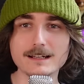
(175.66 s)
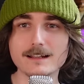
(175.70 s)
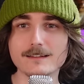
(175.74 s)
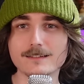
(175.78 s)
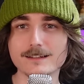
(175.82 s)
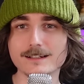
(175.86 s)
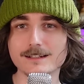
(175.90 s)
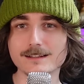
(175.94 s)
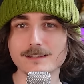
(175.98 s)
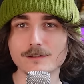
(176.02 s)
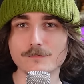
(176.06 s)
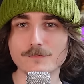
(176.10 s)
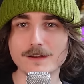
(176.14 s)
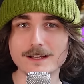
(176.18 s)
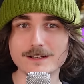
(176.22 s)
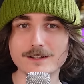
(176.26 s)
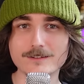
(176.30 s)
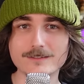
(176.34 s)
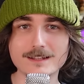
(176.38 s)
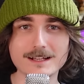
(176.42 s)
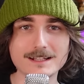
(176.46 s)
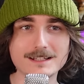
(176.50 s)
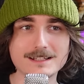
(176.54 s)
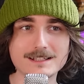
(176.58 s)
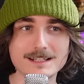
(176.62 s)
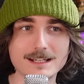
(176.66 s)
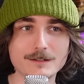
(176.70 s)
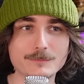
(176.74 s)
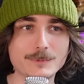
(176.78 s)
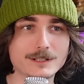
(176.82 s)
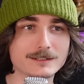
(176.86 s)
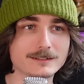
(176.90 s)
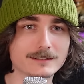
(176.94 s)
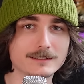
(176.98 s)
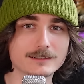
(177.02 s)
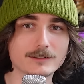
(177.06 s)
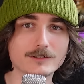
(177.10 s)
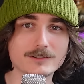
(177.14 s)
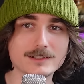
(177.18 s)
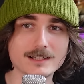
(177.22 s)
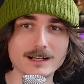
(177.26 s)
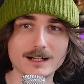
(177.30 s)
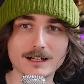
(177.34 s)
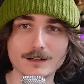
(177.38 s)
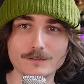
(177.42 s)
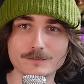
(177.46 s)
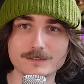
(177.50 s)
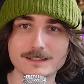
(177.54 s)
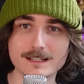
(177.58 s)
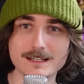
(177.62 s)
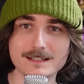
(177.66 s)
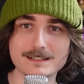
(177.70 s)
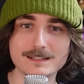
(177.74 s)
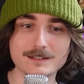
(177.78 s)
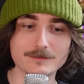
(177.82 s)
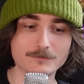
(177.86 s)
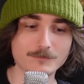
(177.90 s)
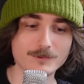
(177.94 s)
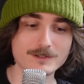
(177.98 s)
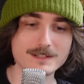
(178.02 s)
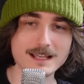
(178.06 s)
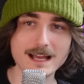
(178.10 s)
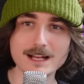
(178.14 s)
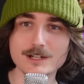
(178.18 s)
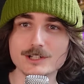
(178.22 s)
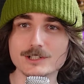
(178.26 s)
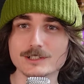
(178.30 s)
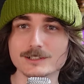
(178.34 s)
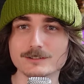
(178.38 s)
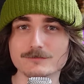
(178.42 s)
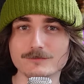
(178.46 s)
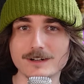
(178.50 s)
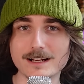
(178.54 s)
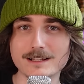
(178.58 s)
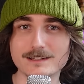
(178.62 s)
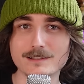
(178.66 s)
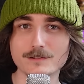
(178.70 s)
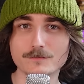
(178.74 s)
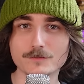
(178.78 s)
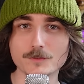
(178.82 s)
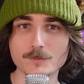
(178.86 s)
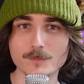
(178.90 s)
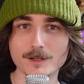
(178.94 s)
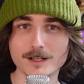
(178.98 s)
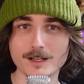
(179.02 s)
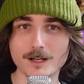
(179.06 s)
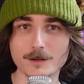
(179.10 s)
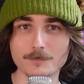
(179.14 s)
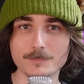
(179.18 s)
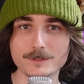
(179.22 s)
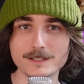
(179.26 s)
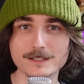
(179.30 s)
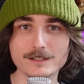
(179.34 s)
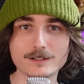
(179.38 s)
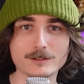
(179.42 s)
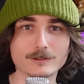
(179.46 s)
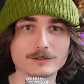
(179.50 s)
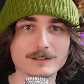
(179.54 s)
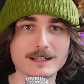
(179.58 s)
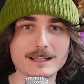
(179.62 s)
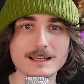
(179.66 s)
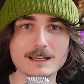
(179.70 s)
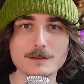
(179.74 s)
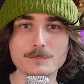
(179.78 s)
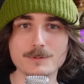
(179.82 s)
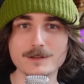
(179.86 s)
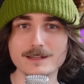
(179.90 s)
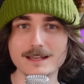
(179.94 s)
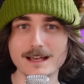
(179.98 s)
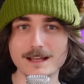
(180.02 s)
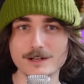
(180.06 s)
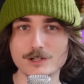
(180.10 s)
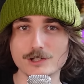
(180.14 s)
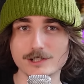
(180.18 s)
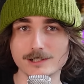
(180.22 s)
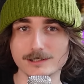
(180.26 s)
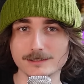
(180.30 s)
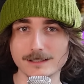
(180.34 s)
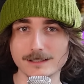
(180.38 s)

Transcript: Anything in the venue that seemingly looks half decent was actually rented from a company called EPH